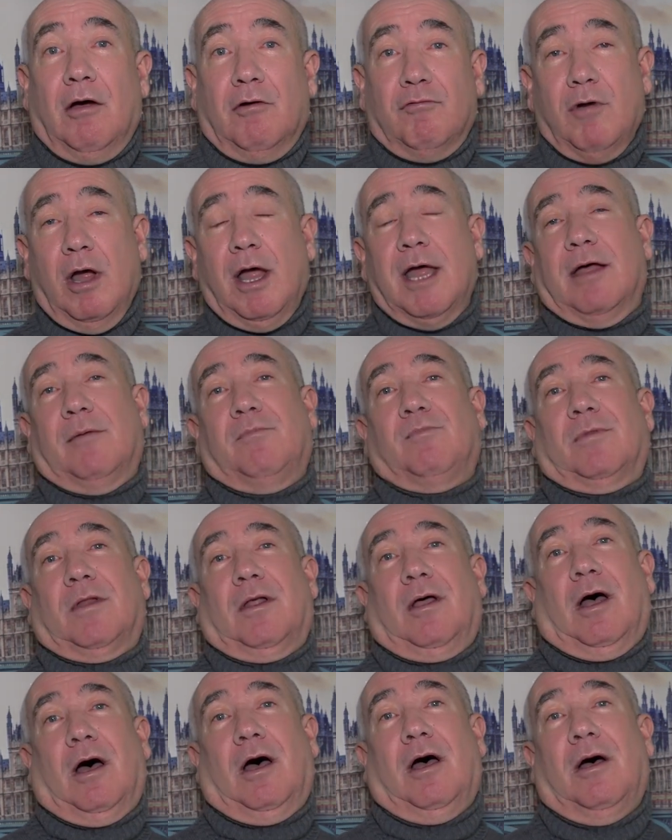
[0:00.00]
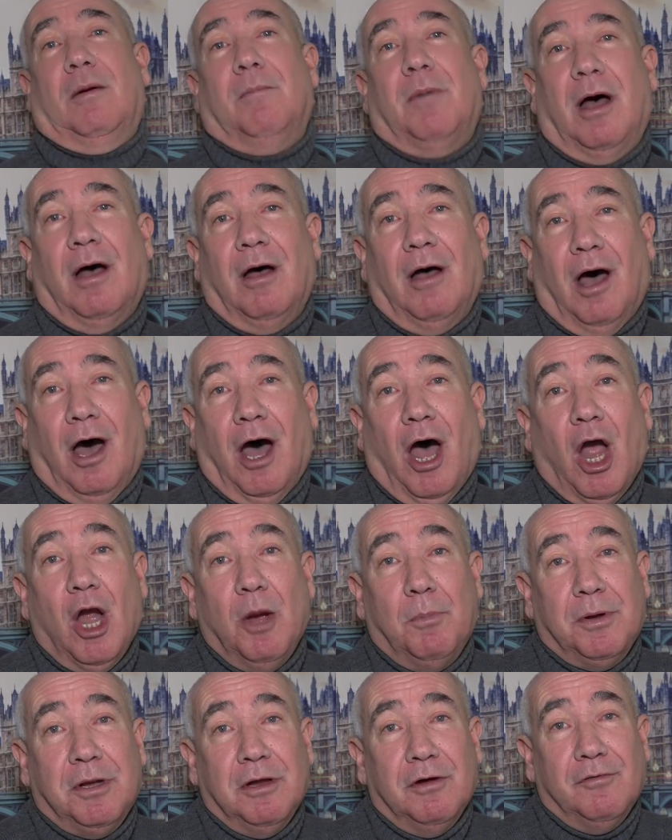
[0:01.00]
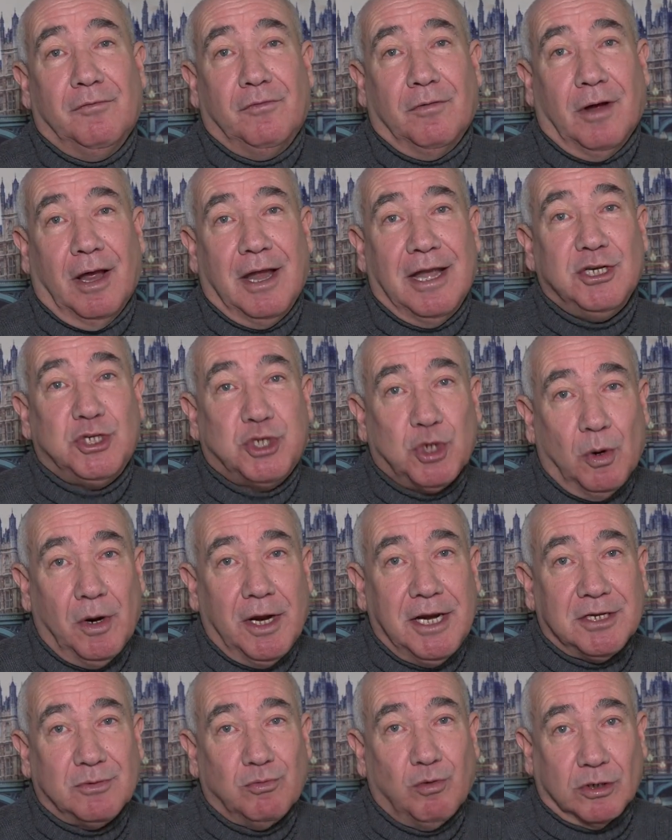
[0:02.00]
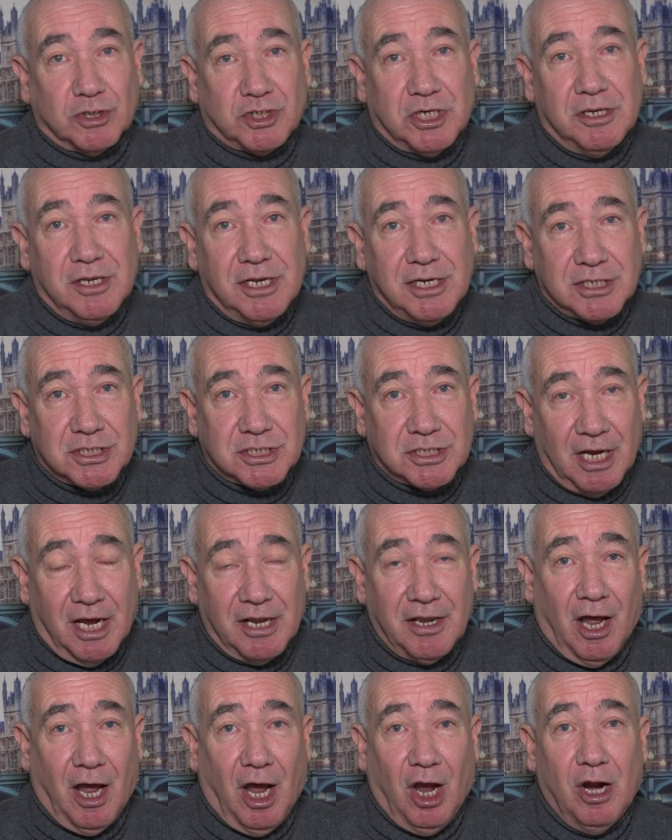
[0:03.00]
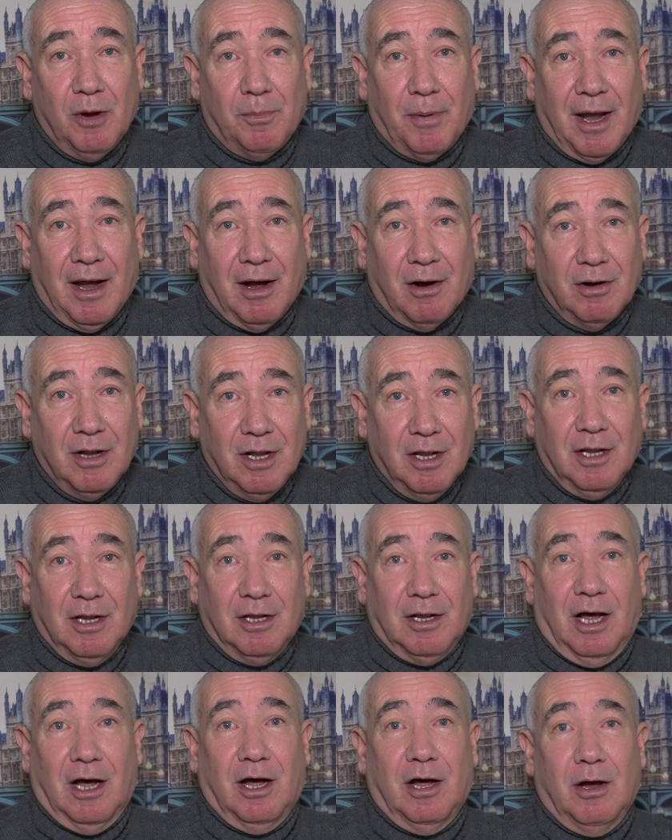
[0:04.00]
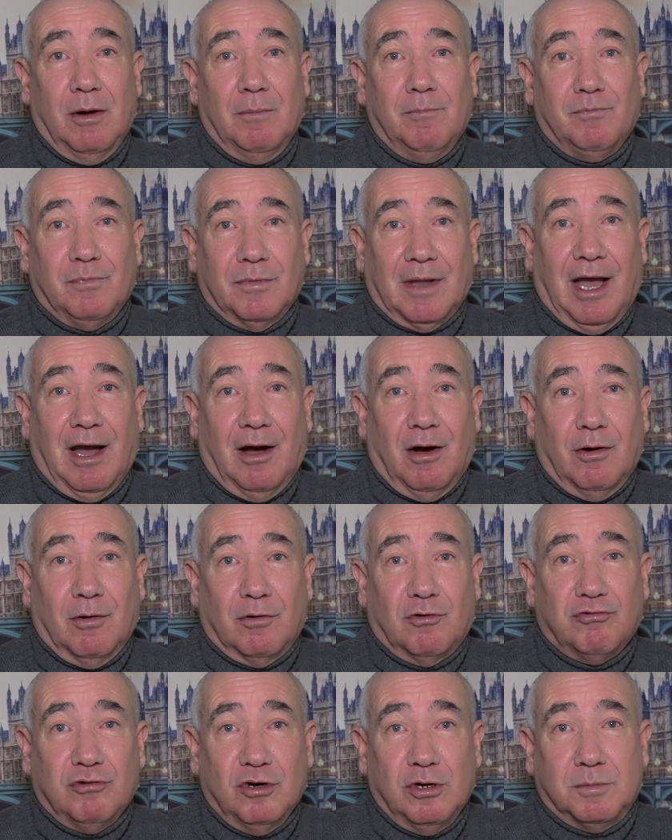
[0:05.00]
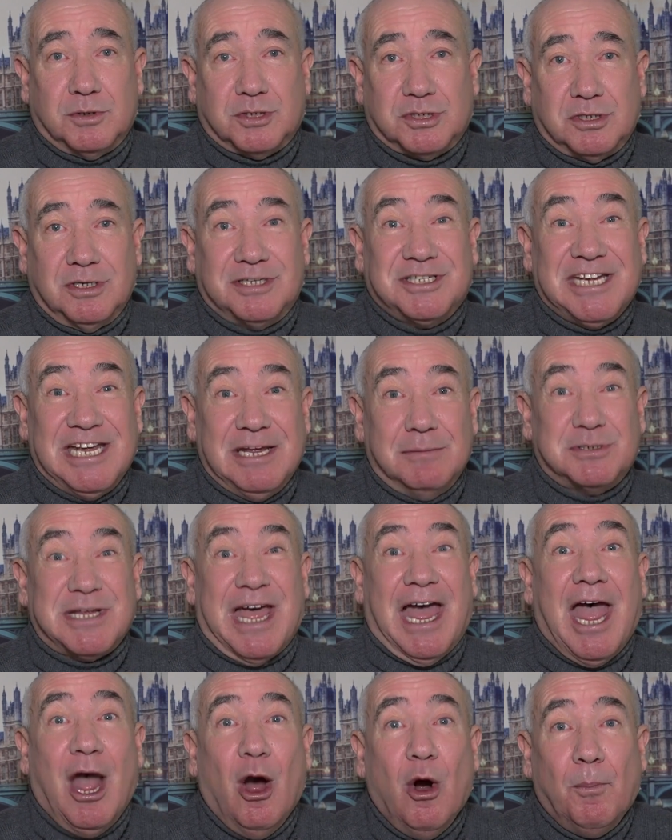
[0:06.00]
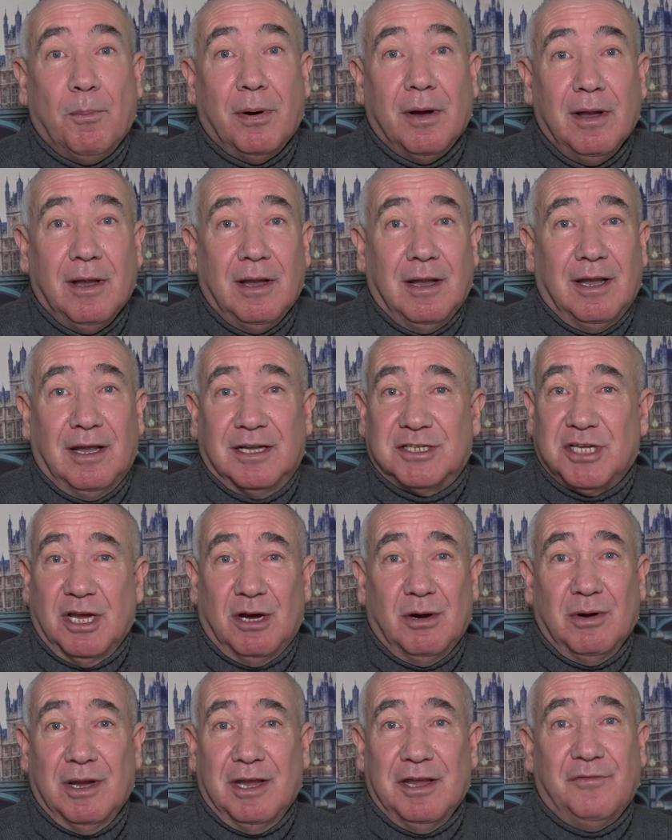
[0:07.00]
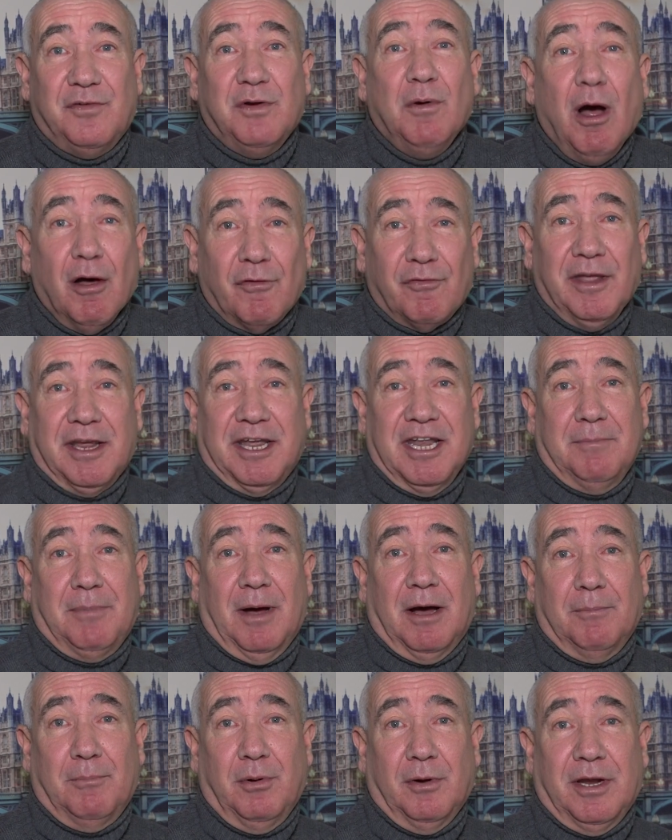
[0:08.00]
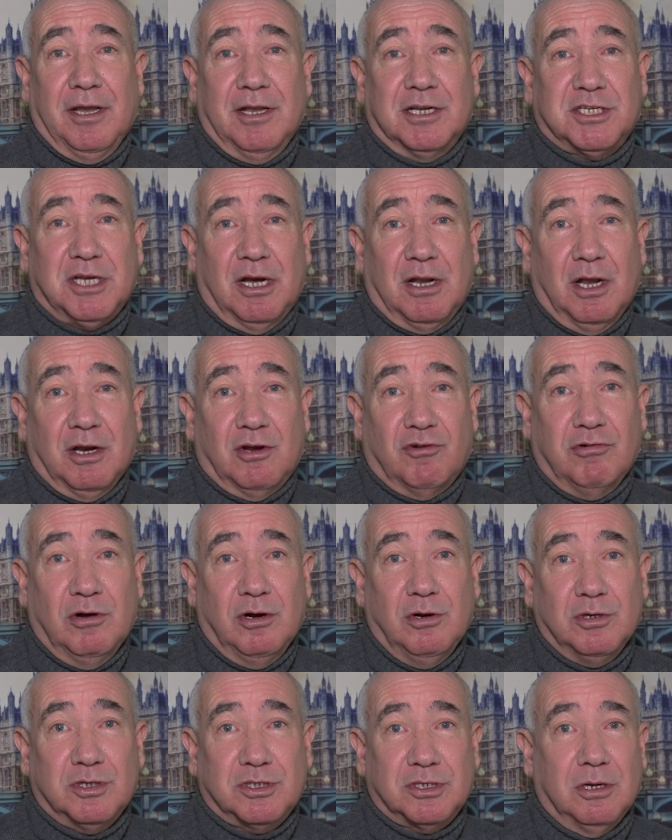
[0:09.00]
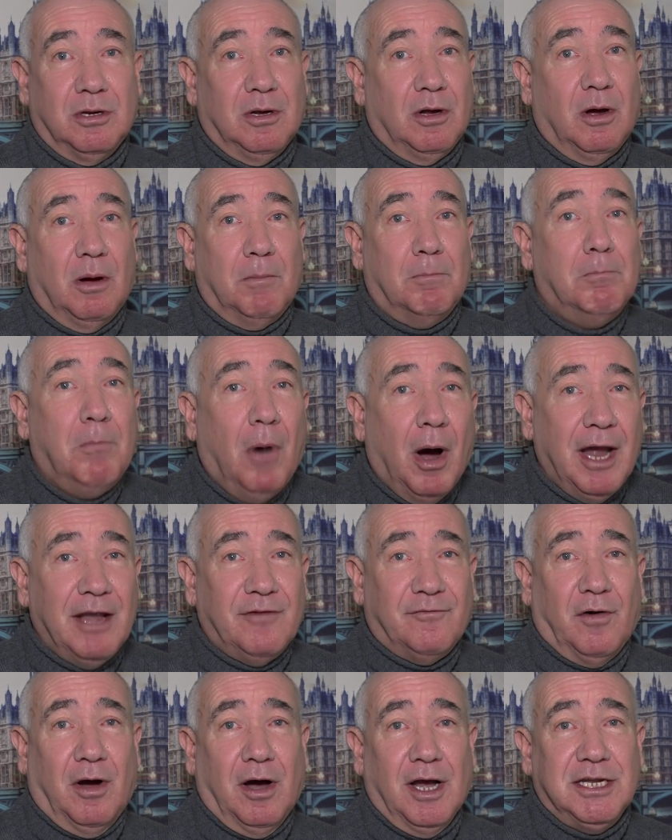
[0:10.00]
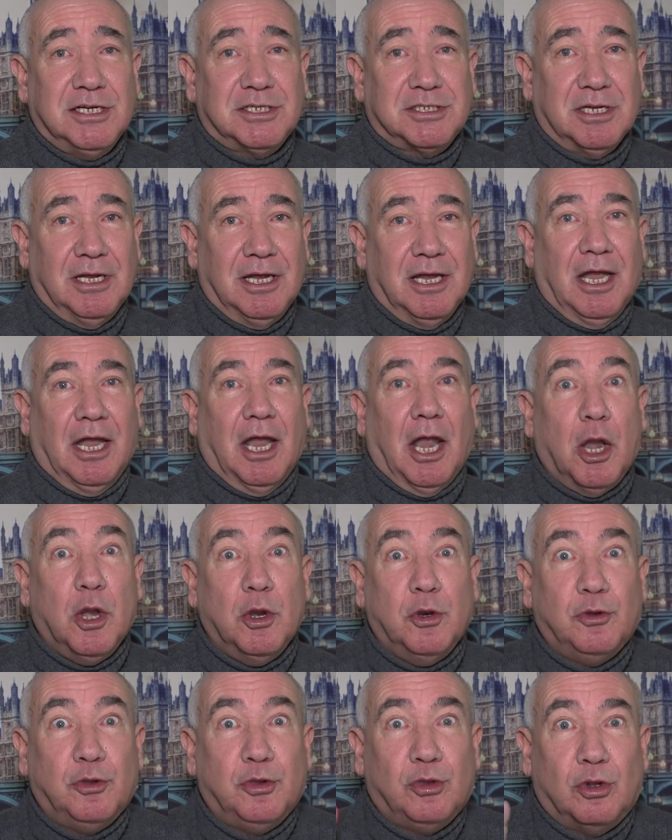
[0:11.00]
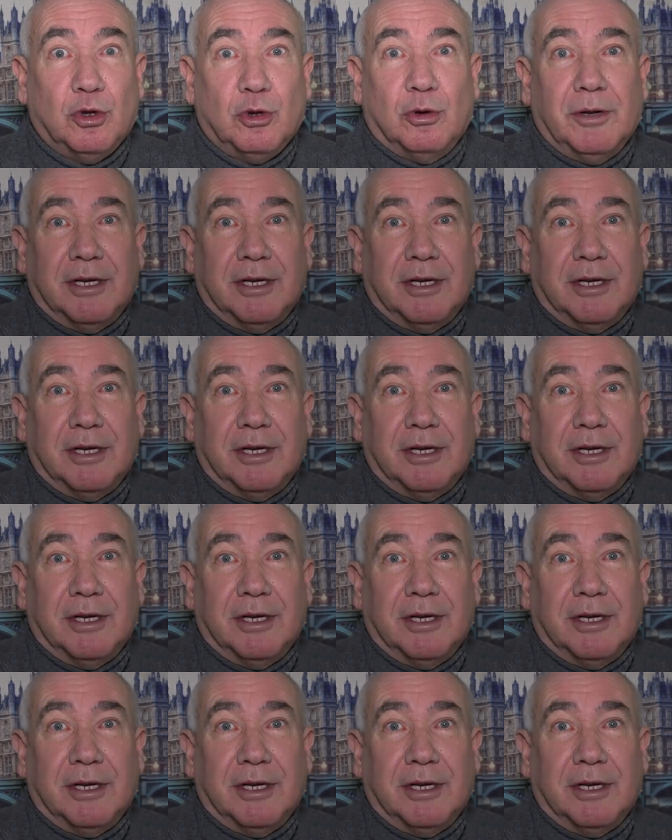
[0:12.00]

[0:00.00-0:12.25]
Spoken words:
Right, I hope you've enjoyed watching this, and I hope our group's tips help. So if you are thinking about booking a solo cruise, my advice, do